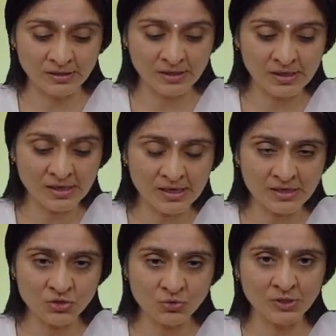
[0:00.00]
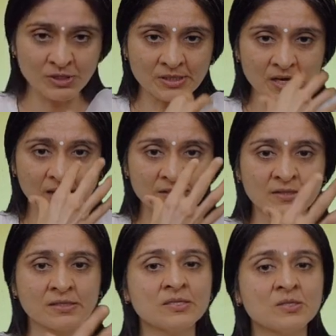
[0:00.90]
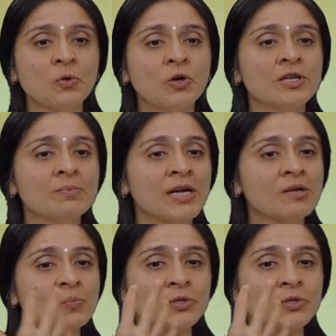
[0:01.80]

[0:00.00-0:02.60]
engagement as this body-mind